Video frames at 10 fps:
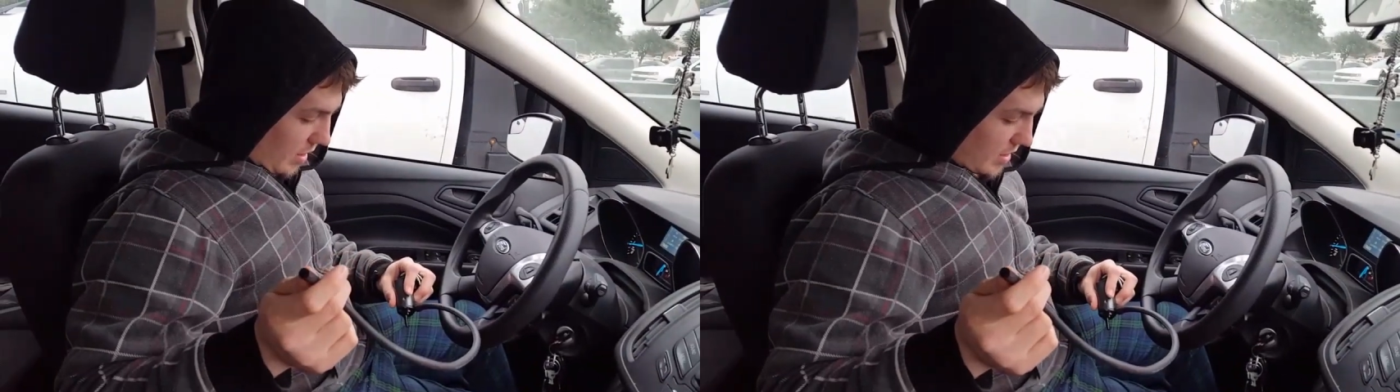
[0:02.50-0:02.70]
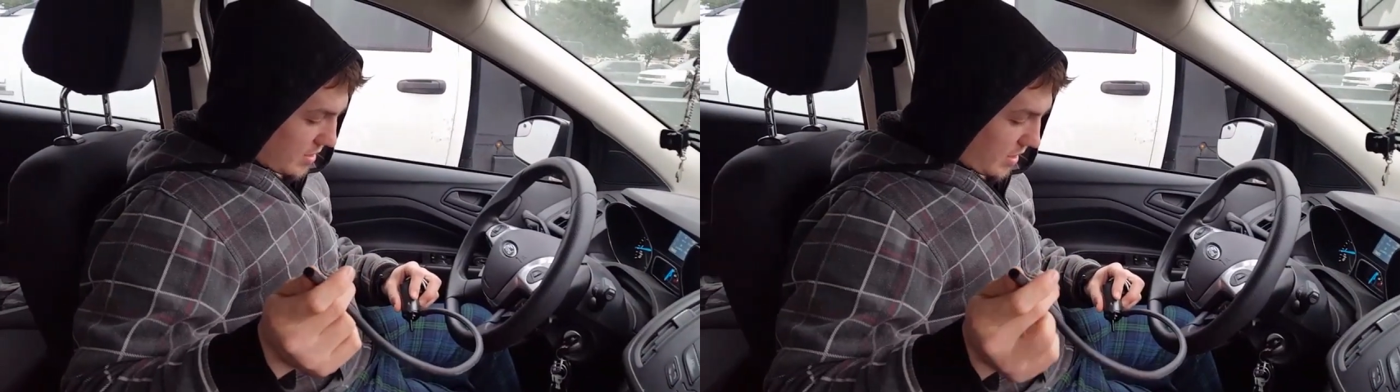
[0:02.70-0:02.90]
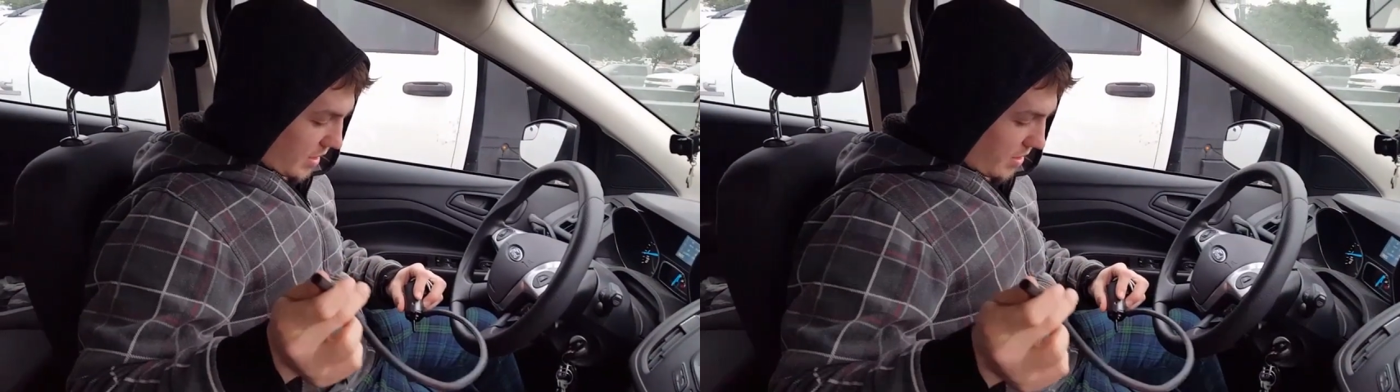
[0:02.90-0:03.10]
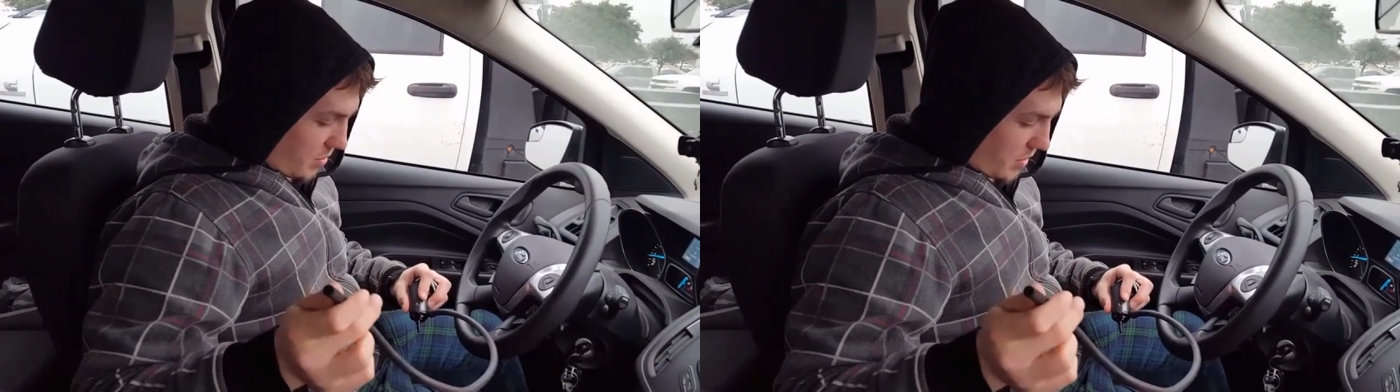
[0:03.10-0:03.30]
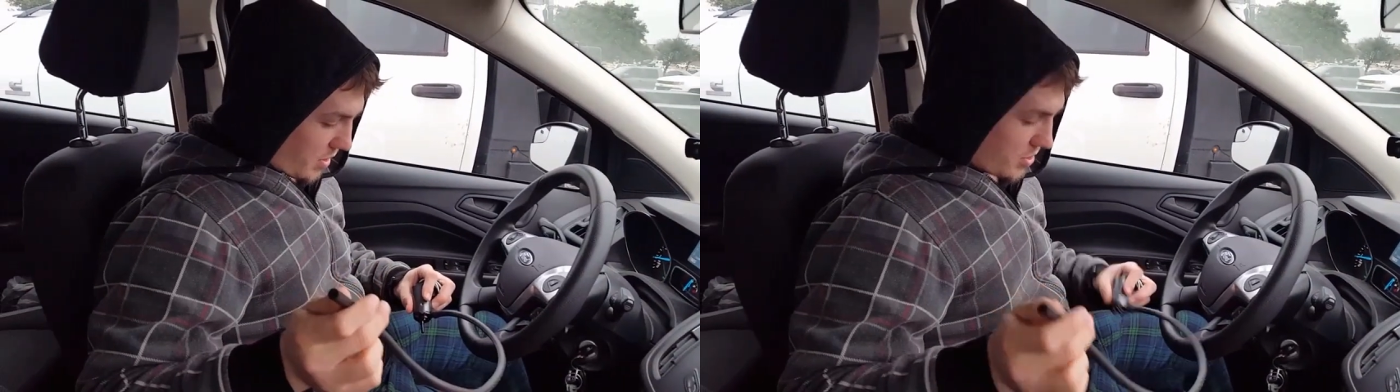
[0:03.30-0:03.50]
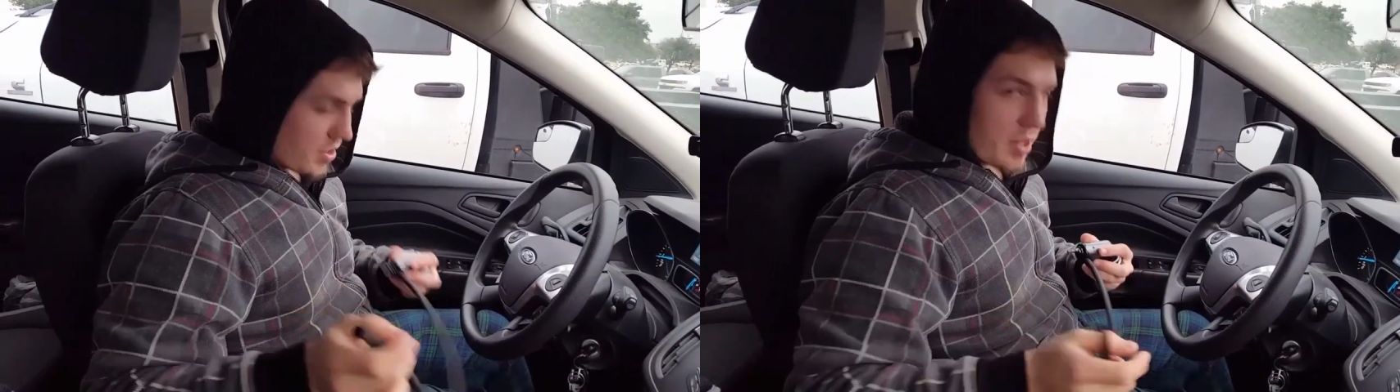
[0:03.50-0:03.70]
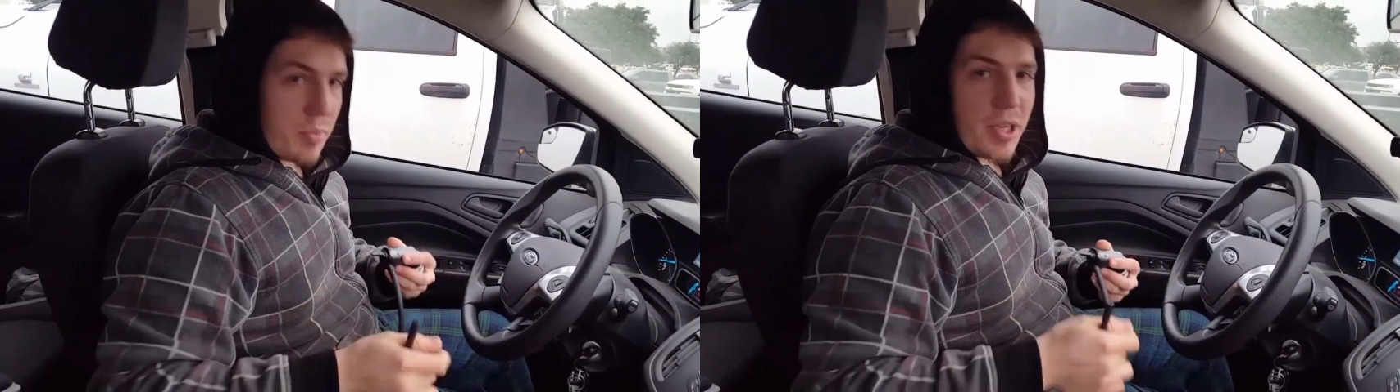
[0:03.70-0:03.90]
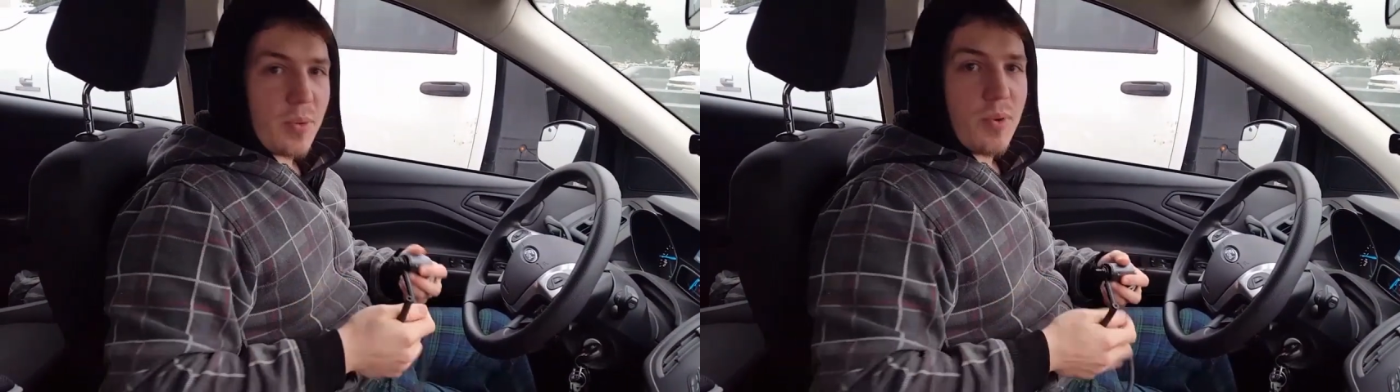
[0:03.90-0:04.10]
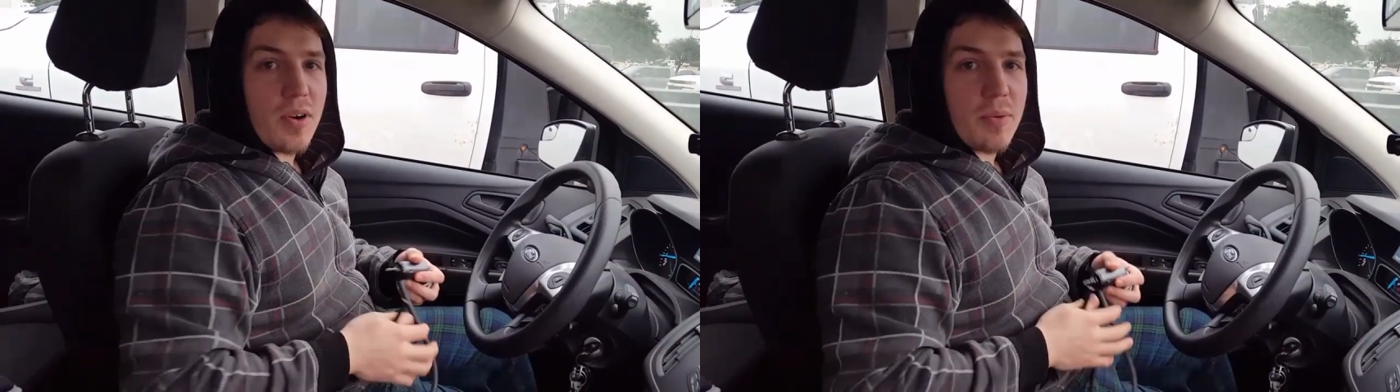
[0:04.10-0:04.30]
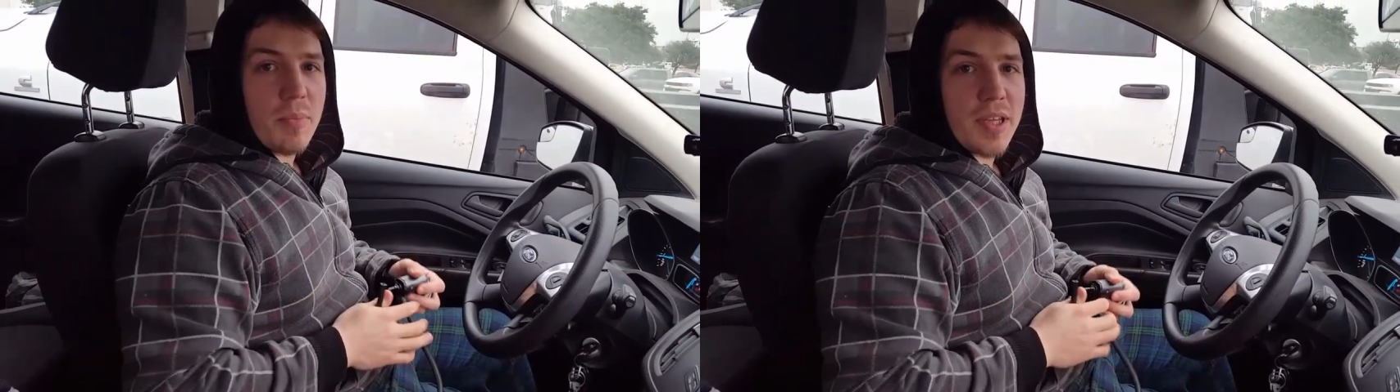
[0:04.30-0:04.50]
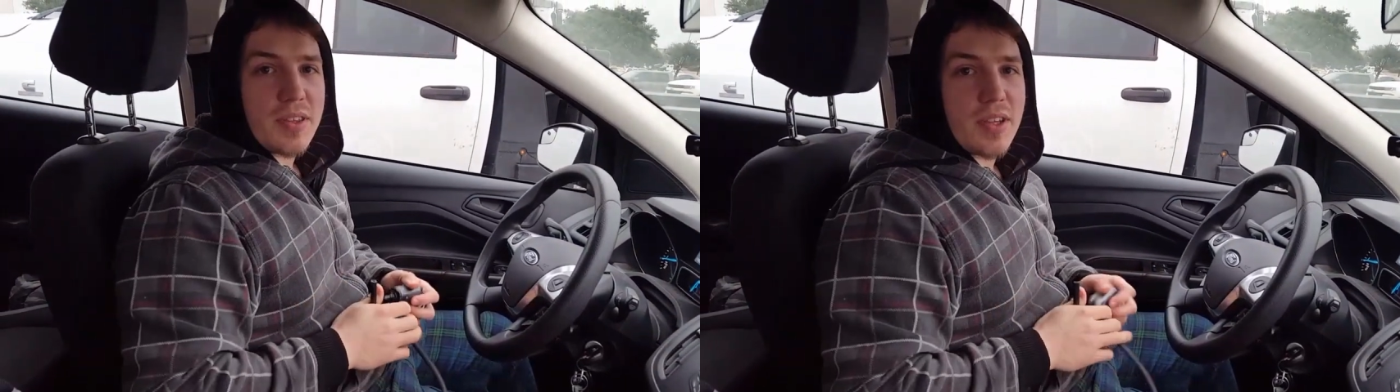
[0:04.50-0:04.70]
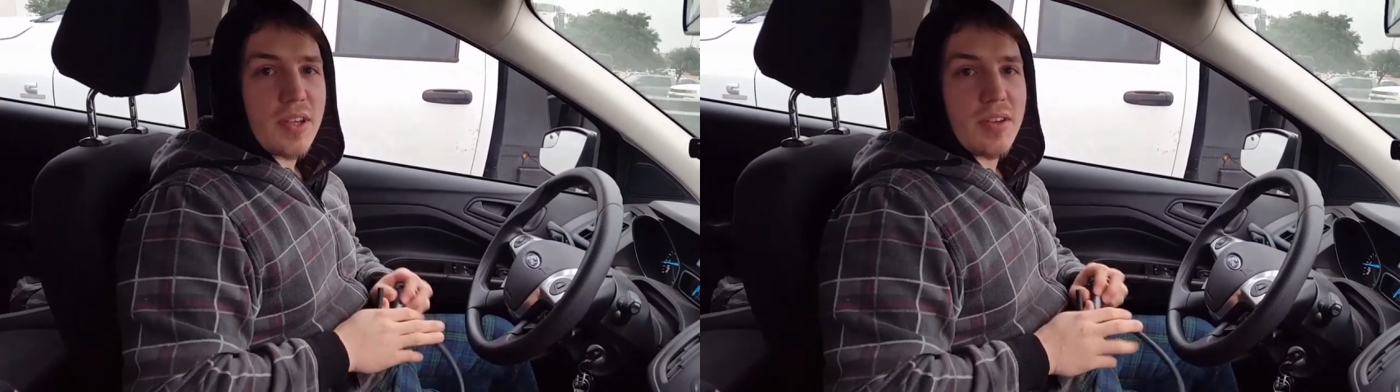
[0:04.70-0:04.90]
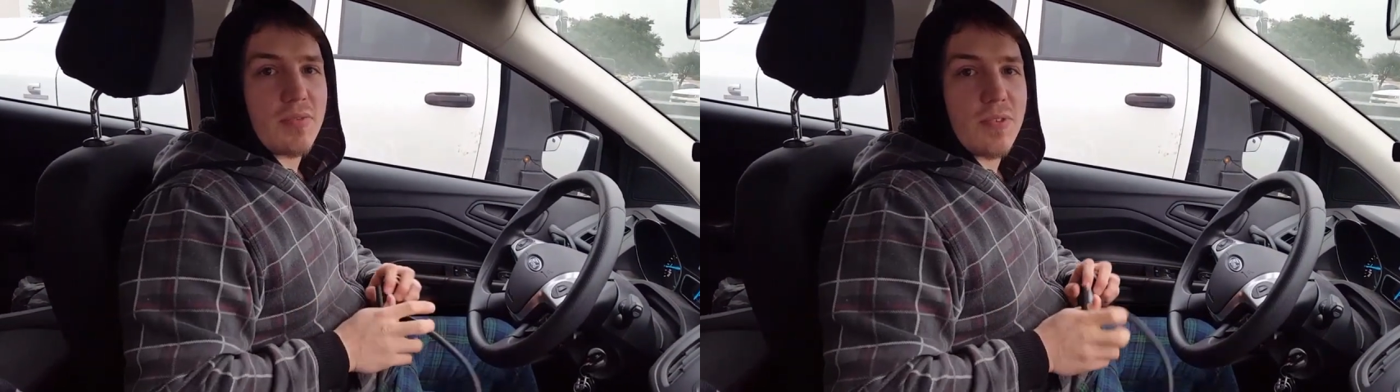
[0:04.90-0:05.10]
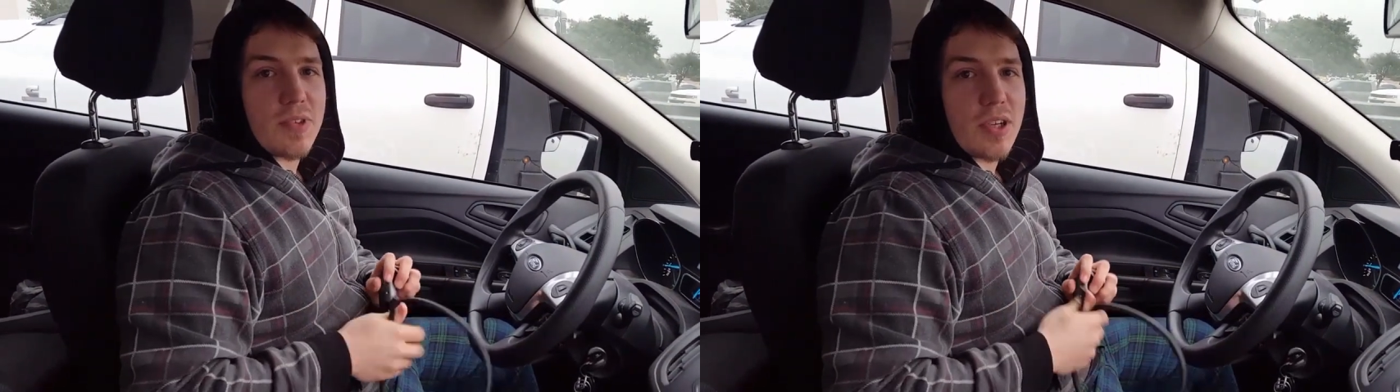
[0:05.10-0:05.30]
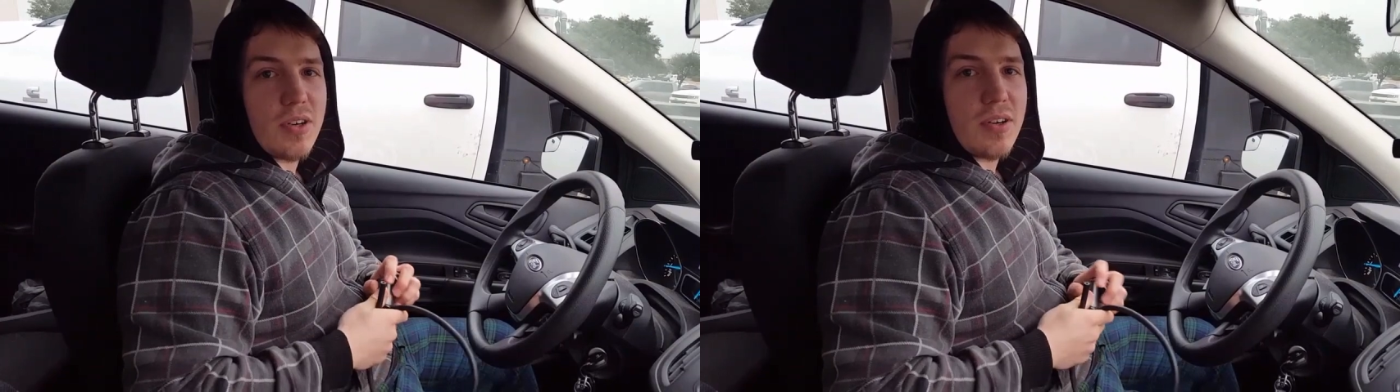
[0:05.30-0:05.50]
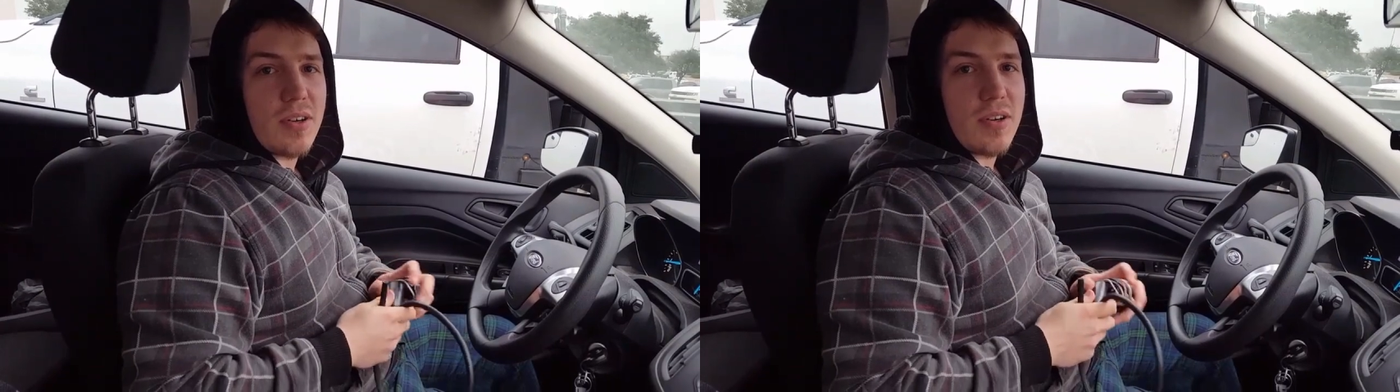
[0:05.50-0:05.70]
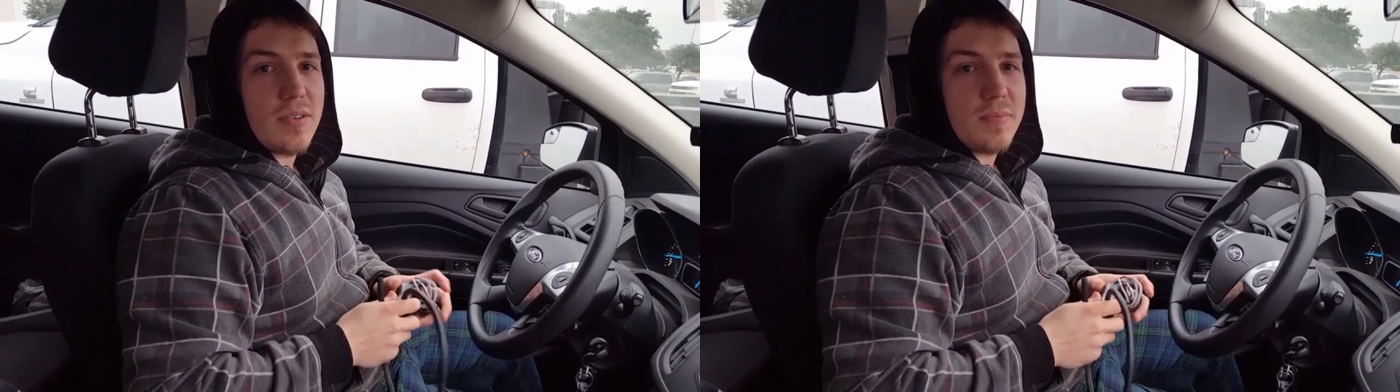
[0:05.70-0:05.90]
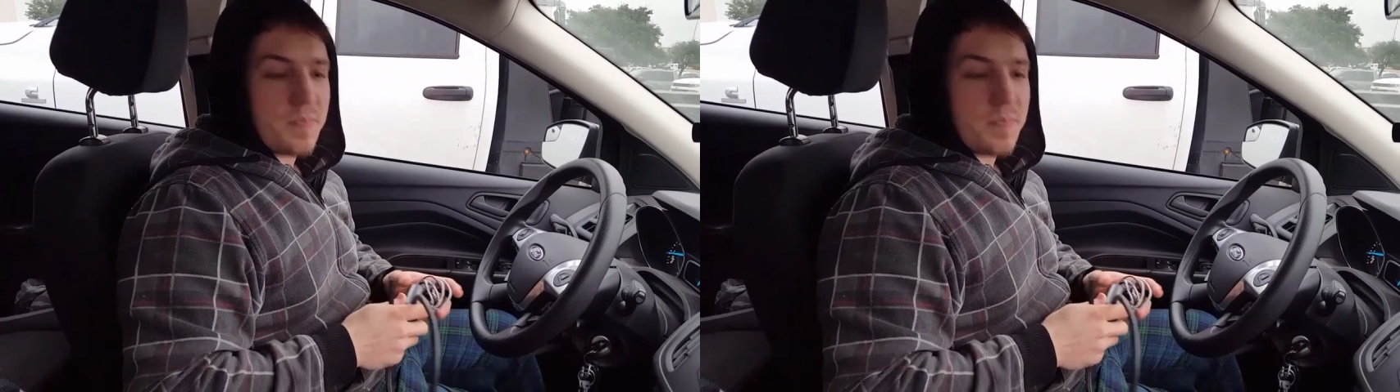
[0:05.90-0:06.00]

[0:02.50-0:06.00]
I decided we're gonna try to make a water meth kit for the car